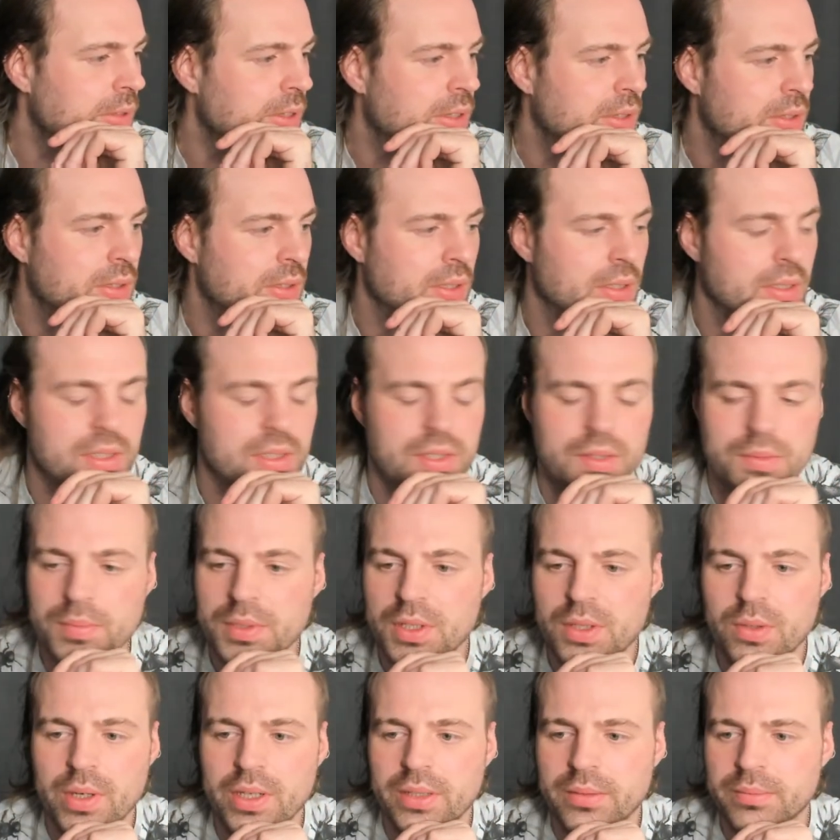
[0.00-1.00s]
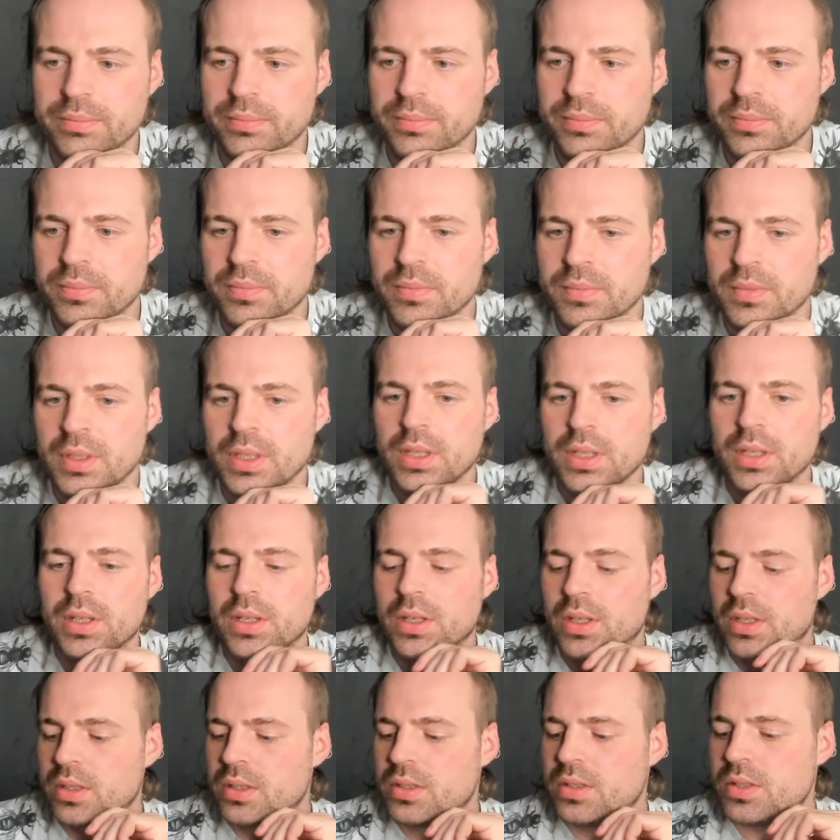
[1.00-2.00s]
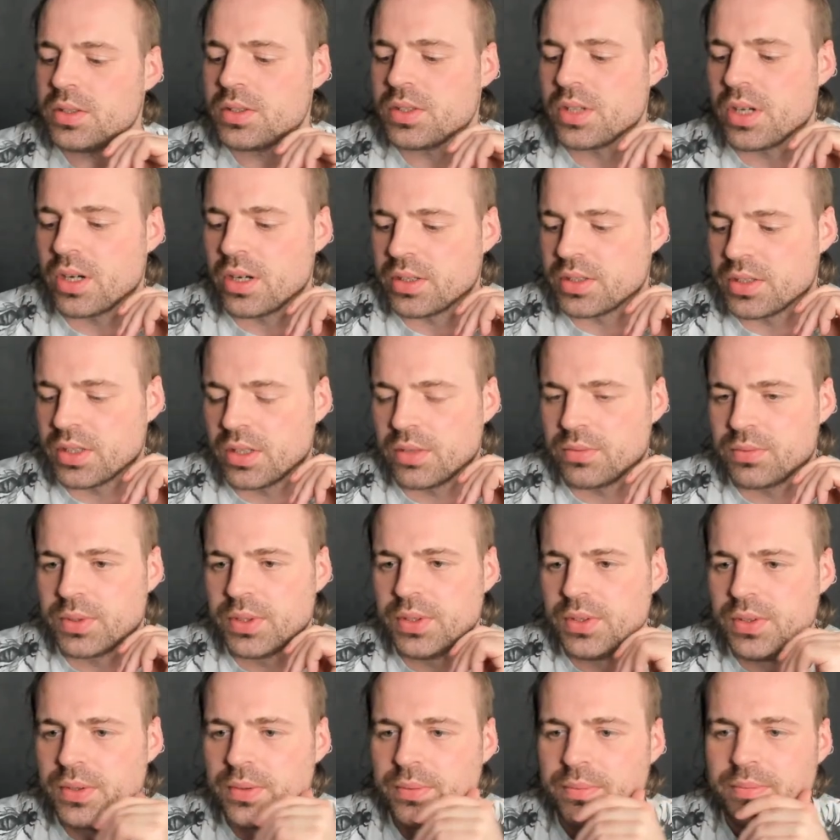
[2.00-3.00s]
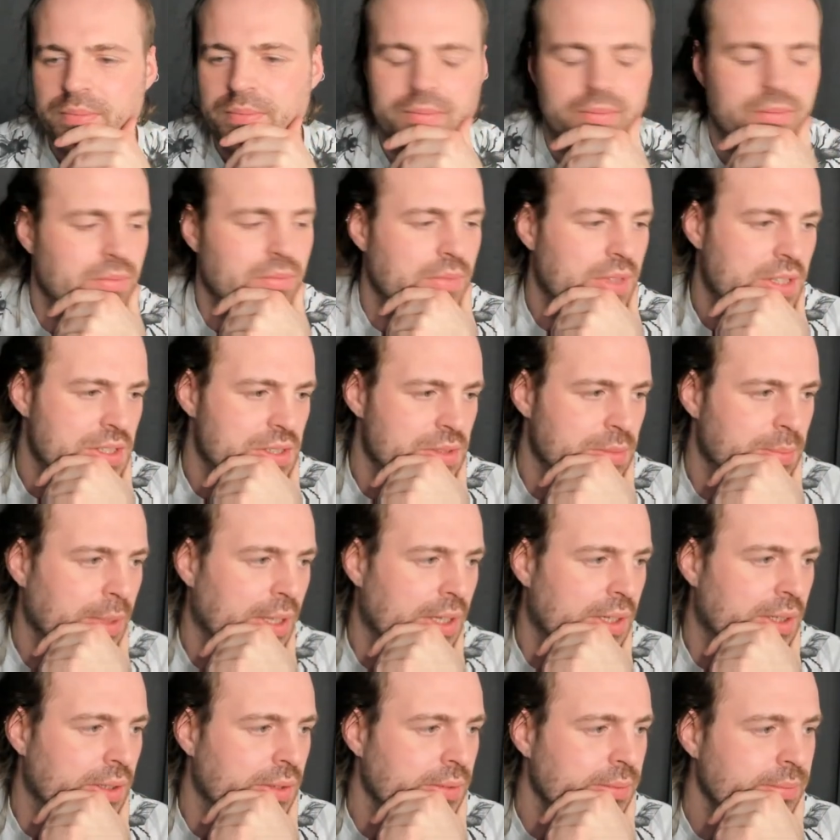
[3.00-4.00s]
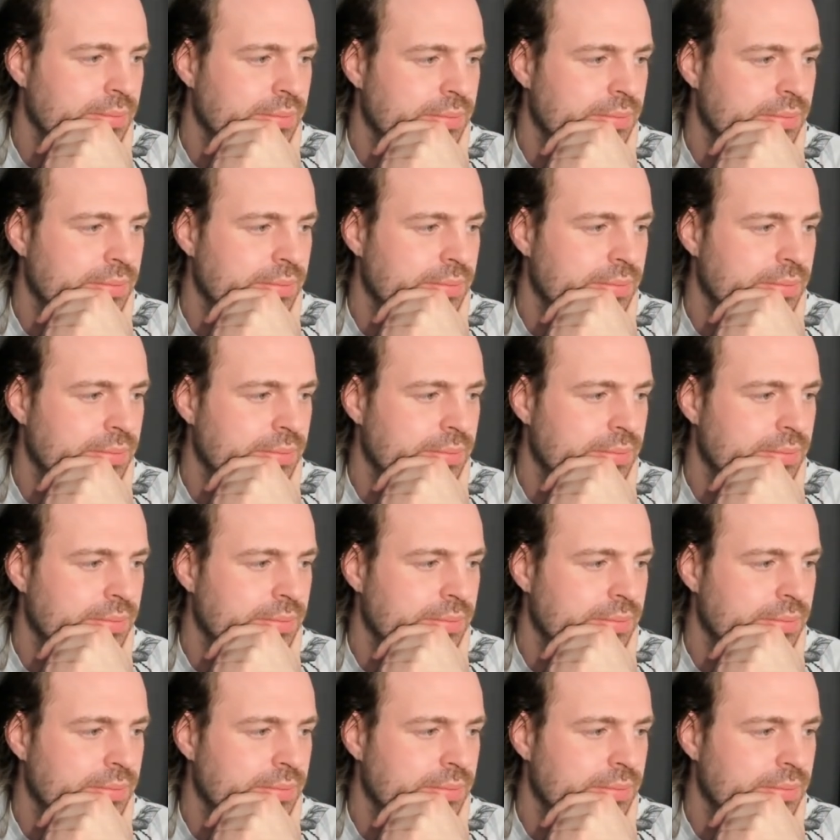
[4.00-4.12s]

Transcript: So this should be great. To start us off with, this is Blender.